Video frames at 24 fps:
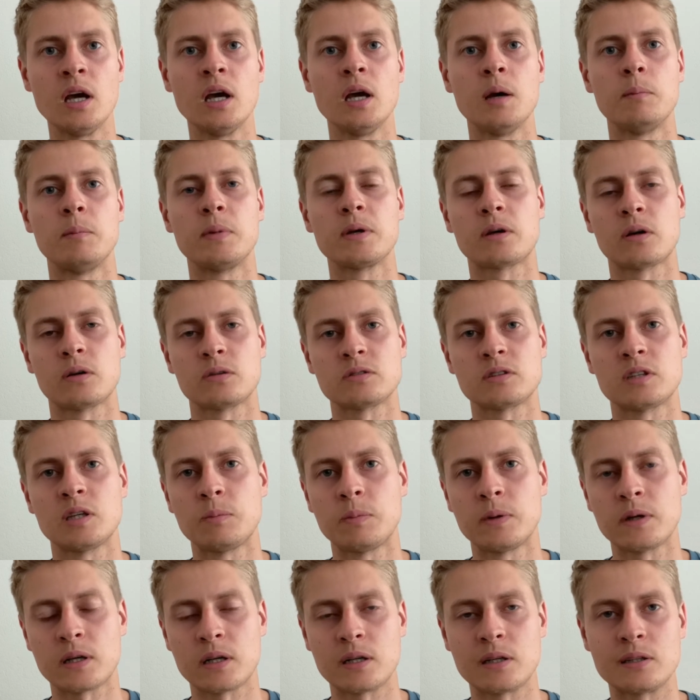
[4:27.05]
because
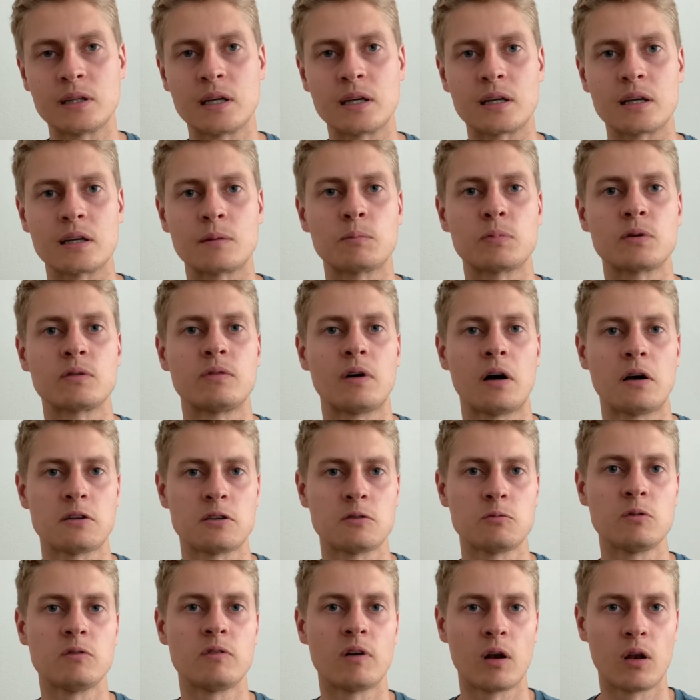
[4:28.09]
typically they can provide you
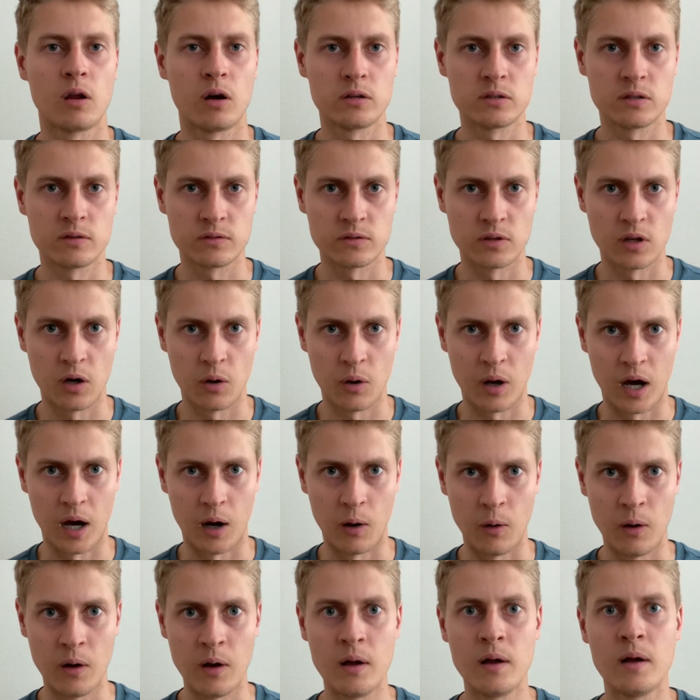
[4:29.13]
with a lot of
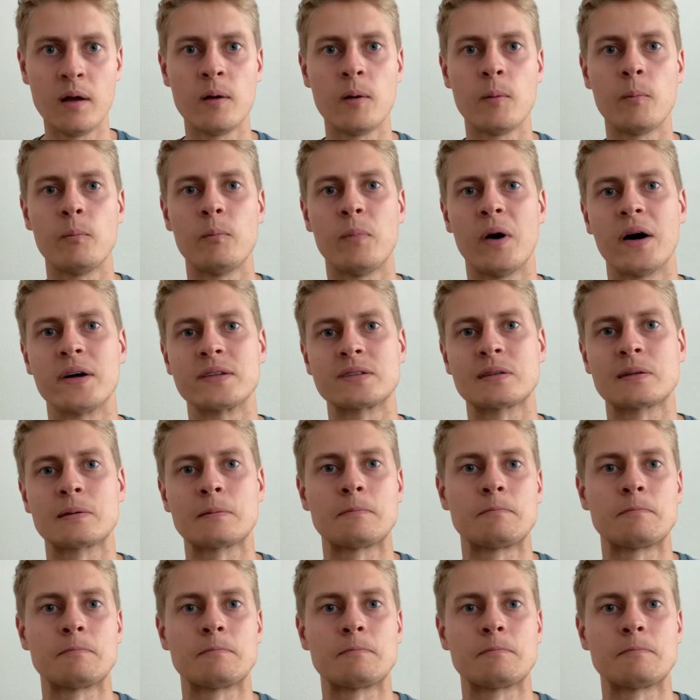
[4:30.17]
know-how, but